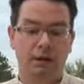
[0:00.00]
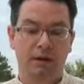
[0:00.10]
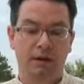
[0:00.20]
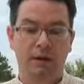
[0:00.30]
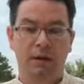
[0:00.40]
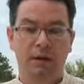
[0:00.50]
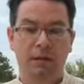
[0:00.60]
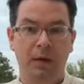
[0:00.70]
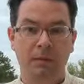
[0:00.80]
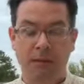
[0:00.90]
considered,
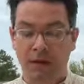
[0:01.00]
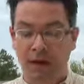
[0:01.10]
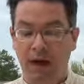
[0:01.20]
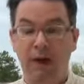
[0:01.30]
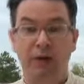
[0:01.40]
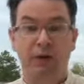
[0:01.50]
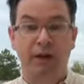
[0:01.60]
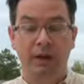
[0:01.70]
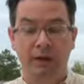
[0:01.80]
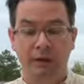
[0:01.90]
in my opinion, the highest
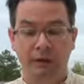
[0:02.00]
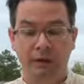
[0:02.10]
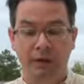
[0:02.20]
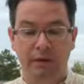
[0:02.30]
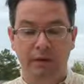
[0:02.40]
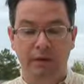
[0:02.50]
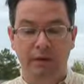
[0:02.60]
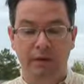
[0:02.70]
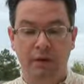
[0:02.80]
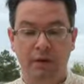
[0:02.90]
grade of
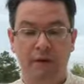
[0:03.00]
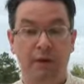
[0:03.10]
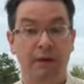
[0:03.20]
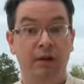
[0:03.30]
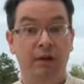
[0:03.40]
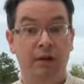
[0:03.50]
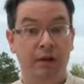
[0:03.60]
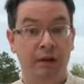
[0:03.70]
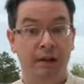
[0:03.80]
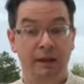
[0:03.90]
they're
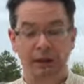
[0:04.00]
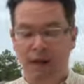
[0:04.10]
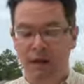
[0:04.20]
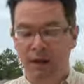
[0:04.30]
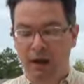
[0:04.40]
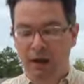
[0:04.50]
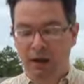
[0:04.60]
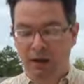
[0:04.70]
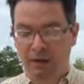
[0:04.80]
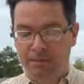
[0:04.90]
sardinias.
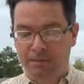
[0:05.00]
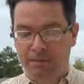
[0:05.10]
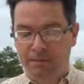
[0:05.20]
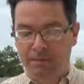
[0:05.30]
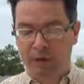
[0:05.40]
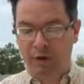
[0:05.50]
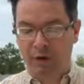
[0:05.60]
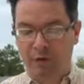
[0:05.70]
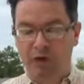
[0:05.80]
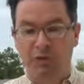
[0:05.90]

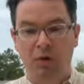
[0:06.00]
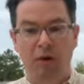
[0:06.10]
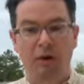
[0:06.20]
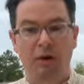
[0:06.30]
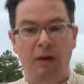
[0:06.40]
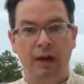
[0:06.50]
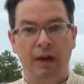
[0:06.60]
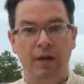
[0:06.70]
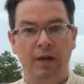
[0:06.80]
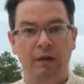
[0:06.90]
They're smaller
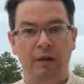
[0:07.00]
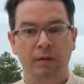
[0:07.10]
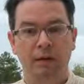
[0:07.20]
and